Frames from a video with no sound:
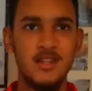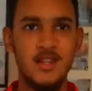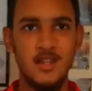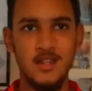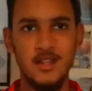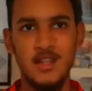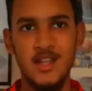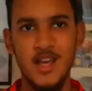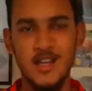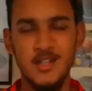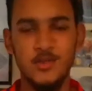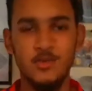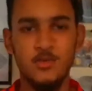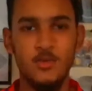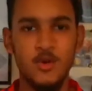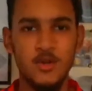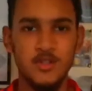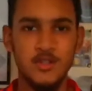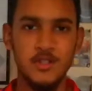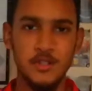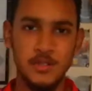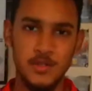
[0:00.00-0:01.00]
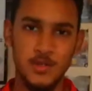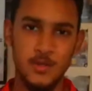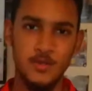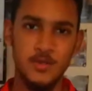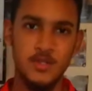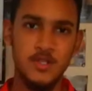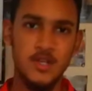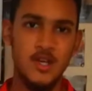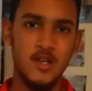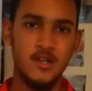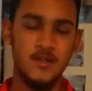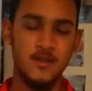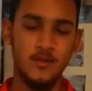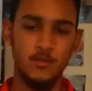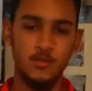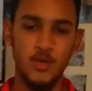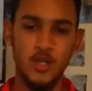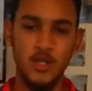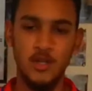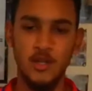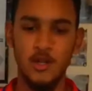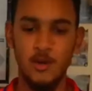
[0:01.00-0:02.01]
That's what's associated
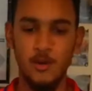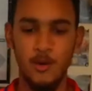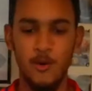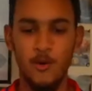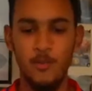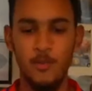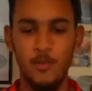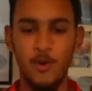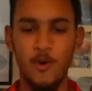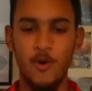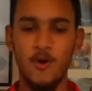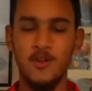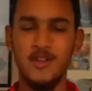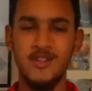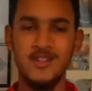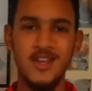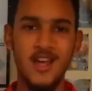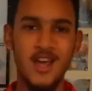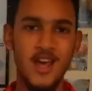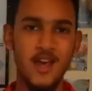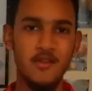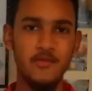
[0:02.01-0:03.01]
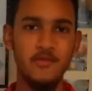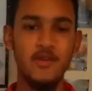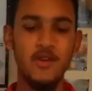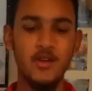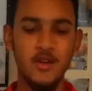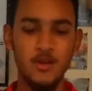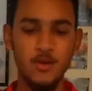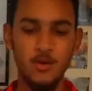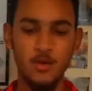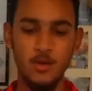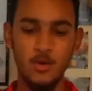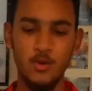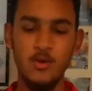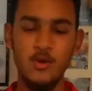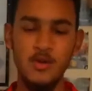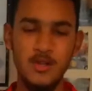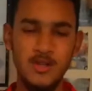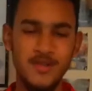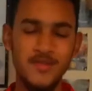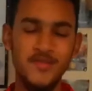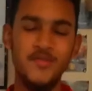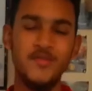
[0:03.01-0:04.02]
with the low block, is having a good
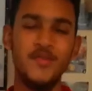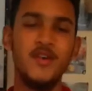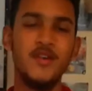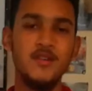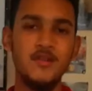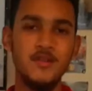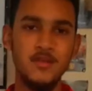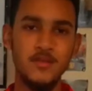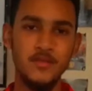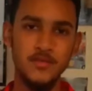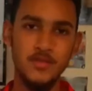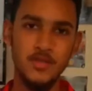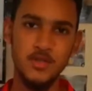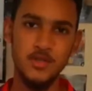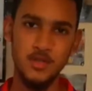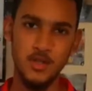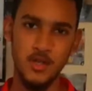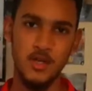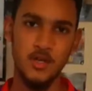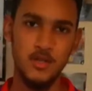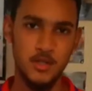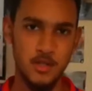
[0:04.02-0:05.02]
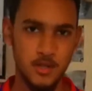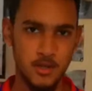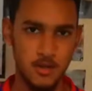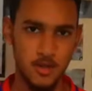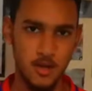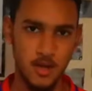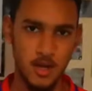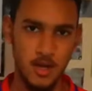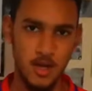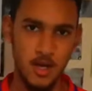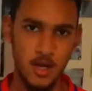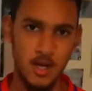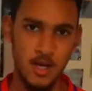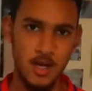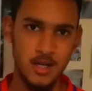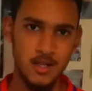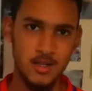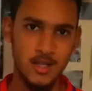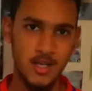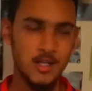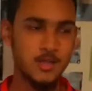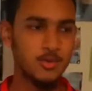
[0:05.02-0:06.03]
defensive structure.
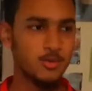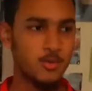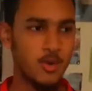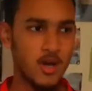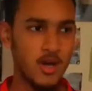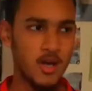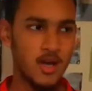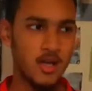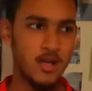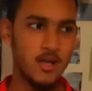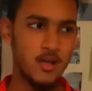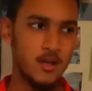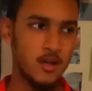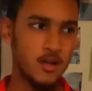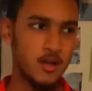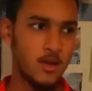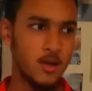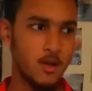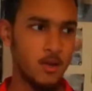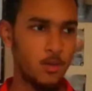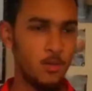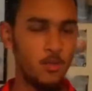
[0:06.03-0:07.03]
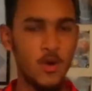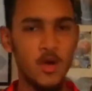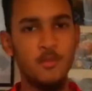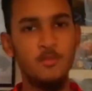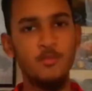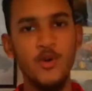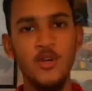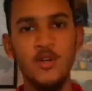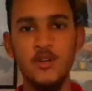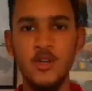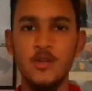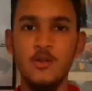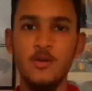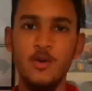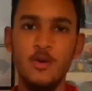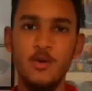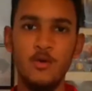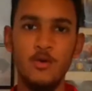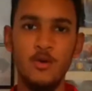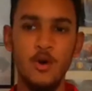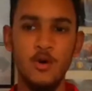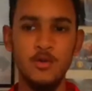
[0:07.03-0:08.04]
That's why when
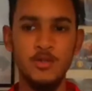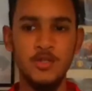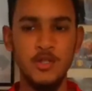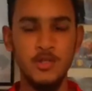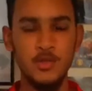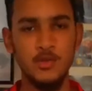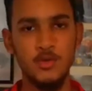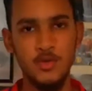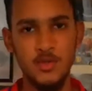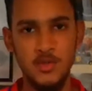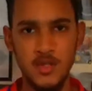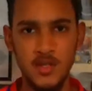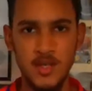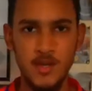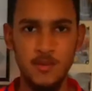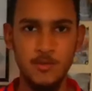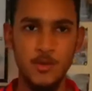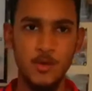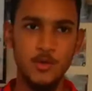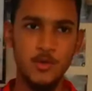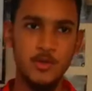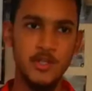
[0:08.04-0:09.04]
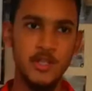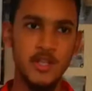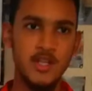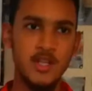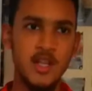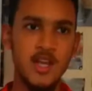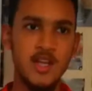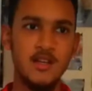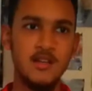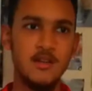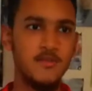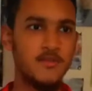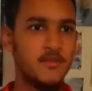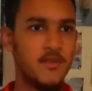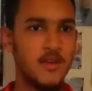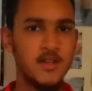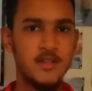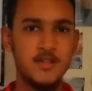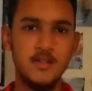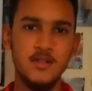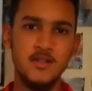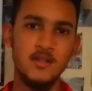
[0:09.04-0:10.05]
Mourinho goes into a team, usually their
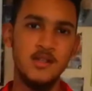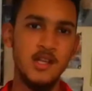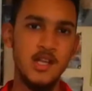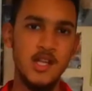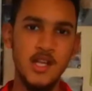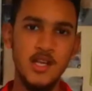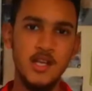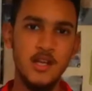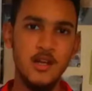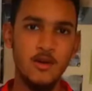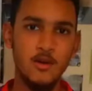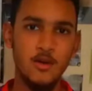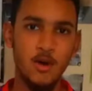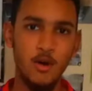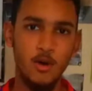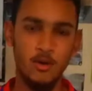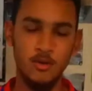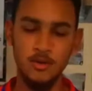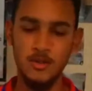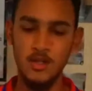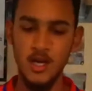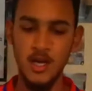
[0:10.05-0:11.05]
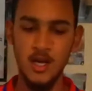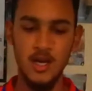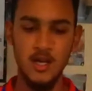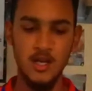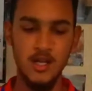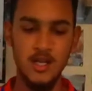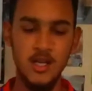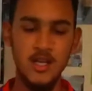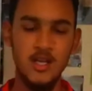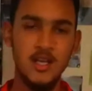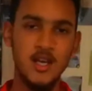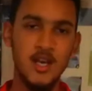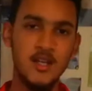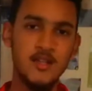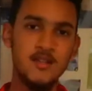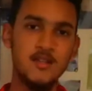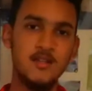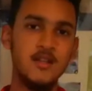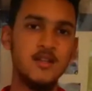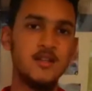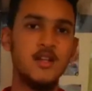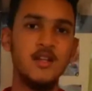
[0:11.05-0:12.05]
defense is leaking goals. He gets
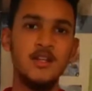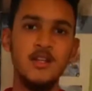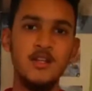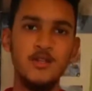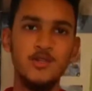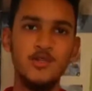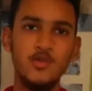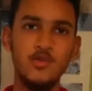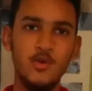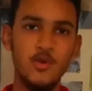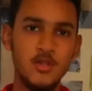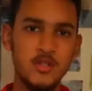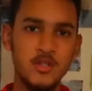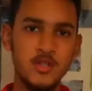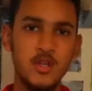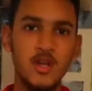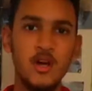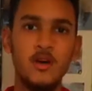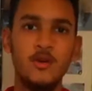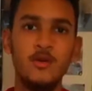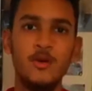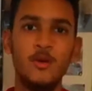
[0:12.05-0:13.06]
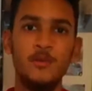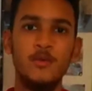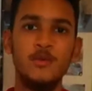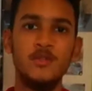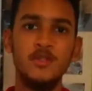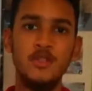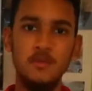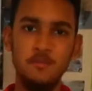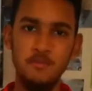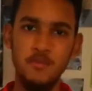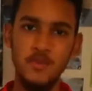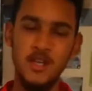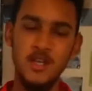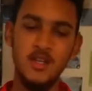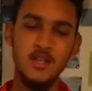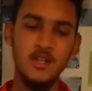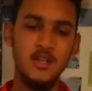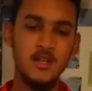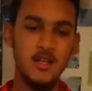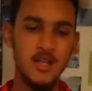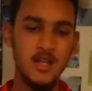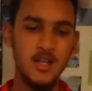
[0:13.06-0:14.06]
in and he sorts it out almost
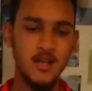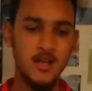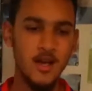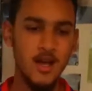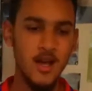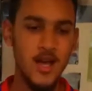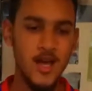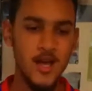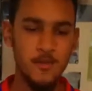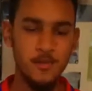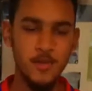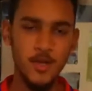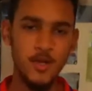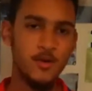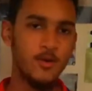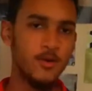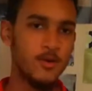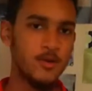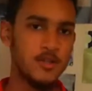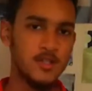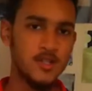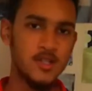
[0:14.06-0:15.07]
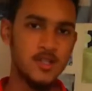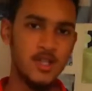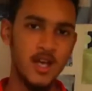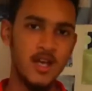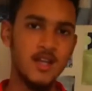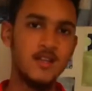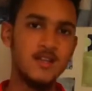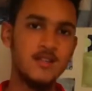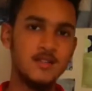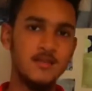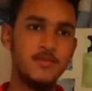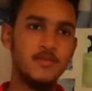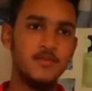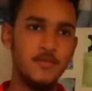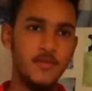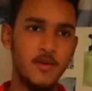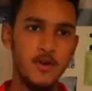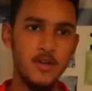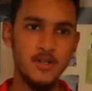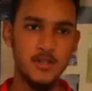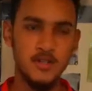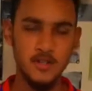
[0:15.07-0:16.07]
immediately, because that is the
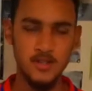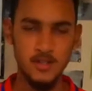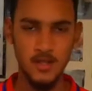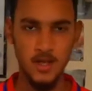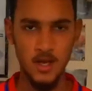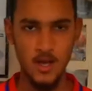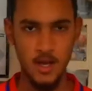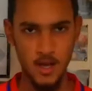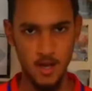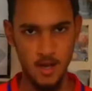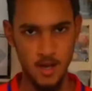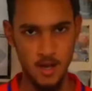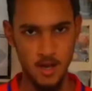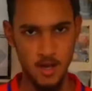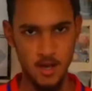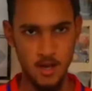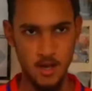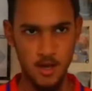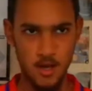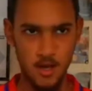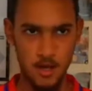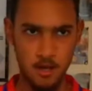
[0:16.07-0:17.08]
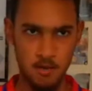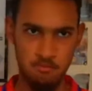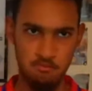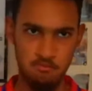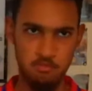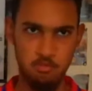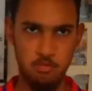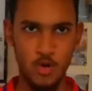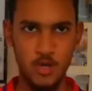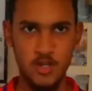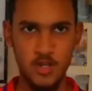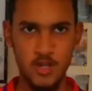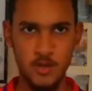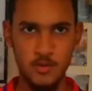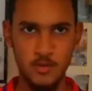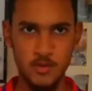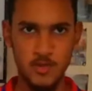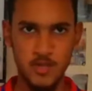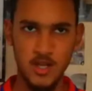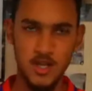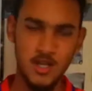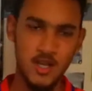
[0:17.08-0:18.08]
first, what can you
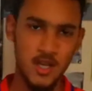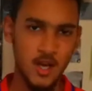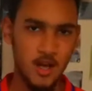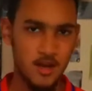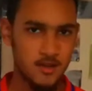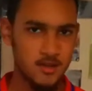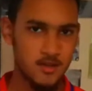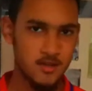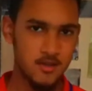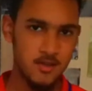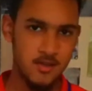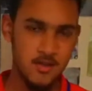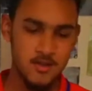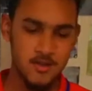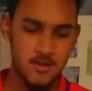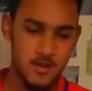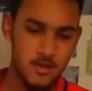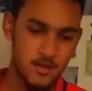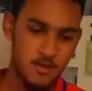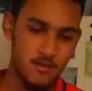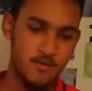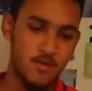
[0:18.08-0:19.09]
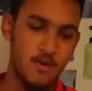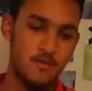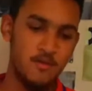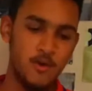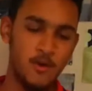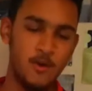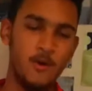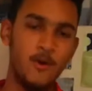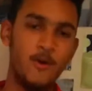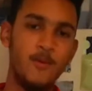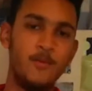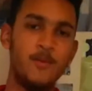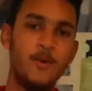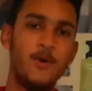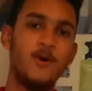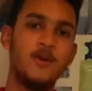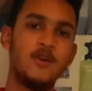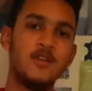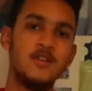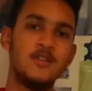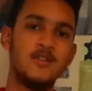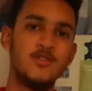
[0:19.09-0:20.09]
say, characteristics of a low
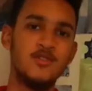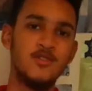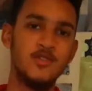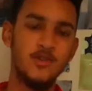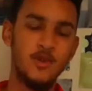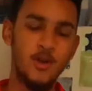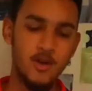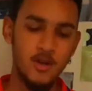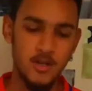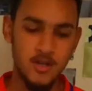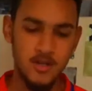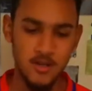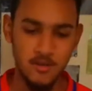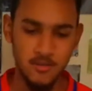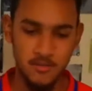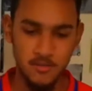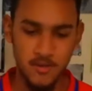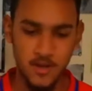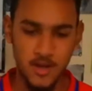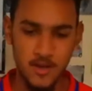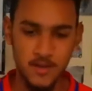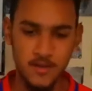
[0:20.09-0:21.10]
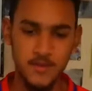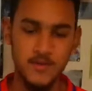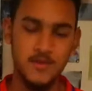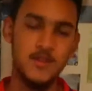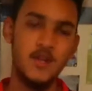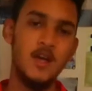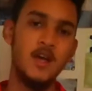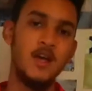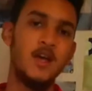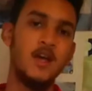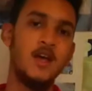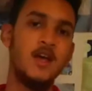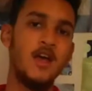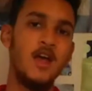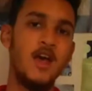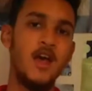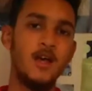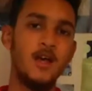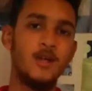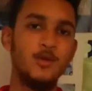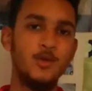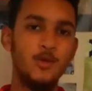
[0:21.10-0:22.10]
block is a solid defense.
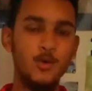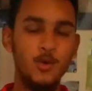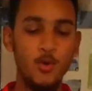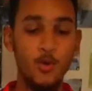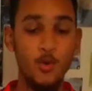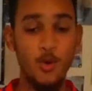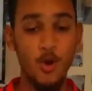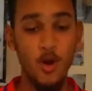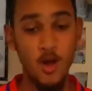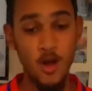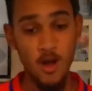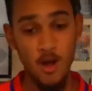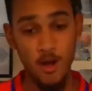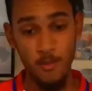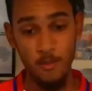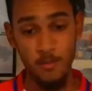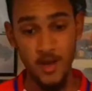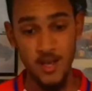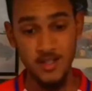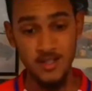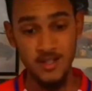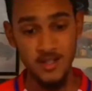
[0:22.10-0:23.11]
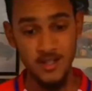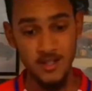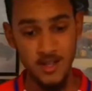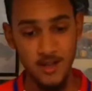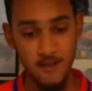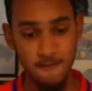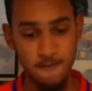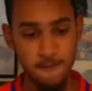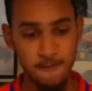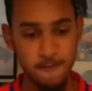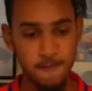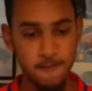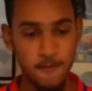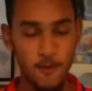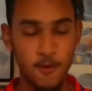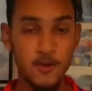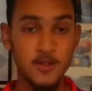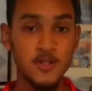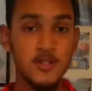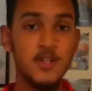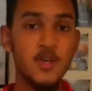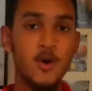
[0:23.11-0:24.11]
And you basically
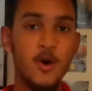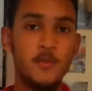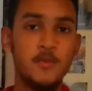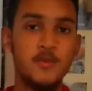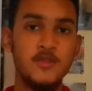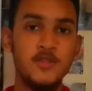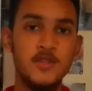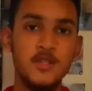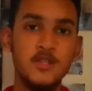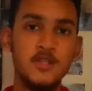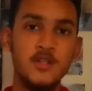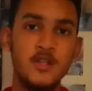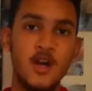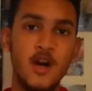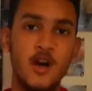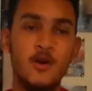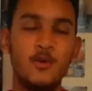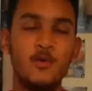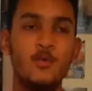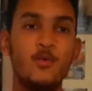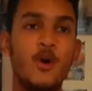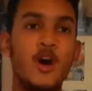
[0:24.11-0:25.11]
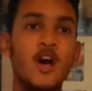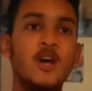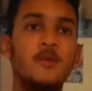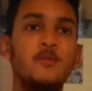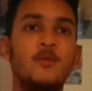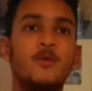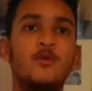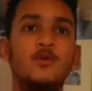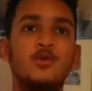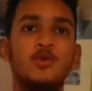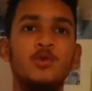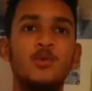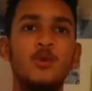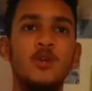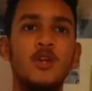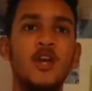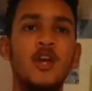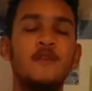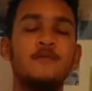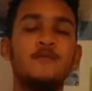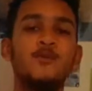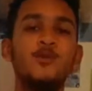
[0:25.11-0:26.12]
force the opposition out wide, because you're going to
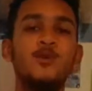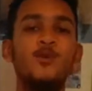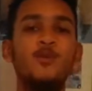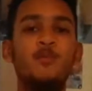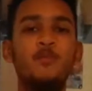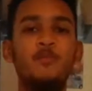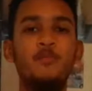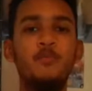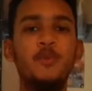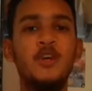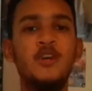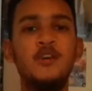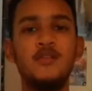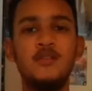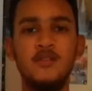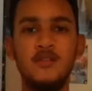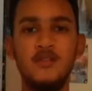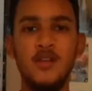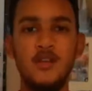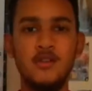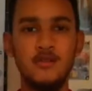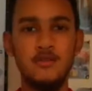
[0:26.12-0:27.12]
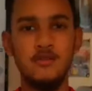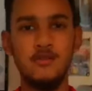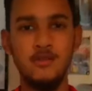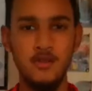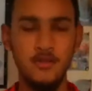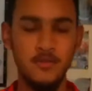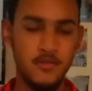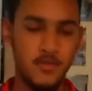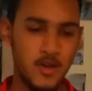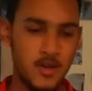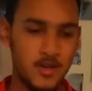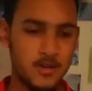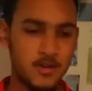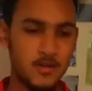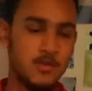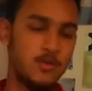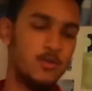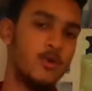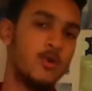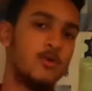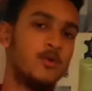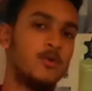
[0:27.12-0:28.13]
have 2 big central defenders
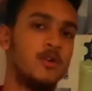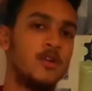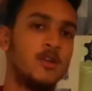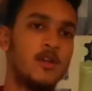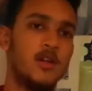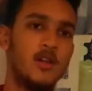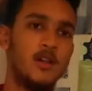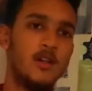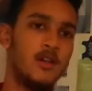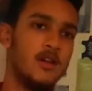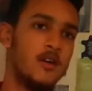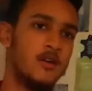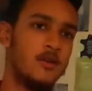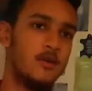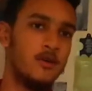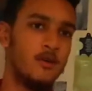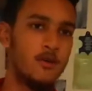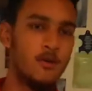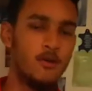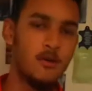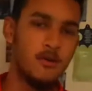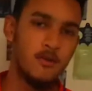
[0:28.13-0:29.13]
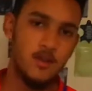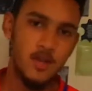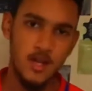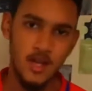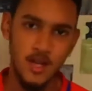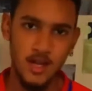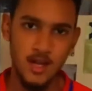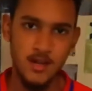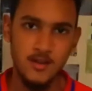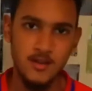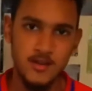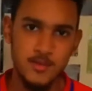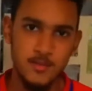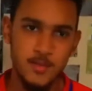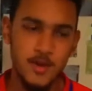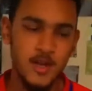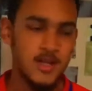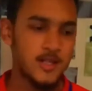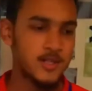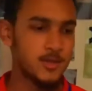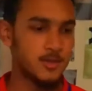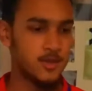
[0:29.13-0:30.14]
who are going to clear all of the headers,
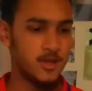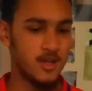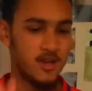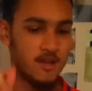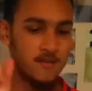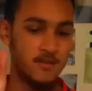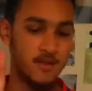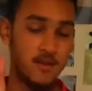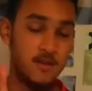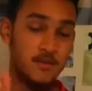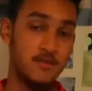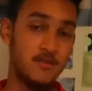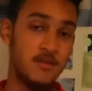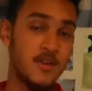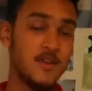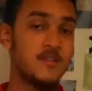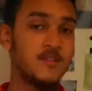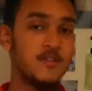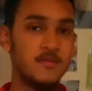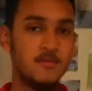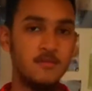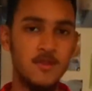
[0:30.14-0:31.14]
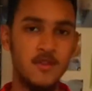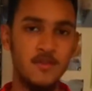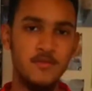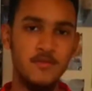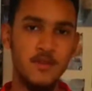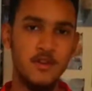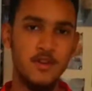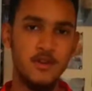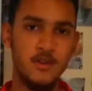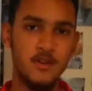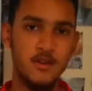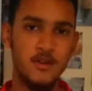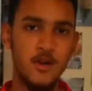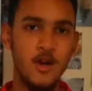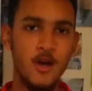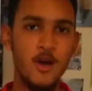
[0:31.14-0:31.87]
plus you'll have a defensive midfielder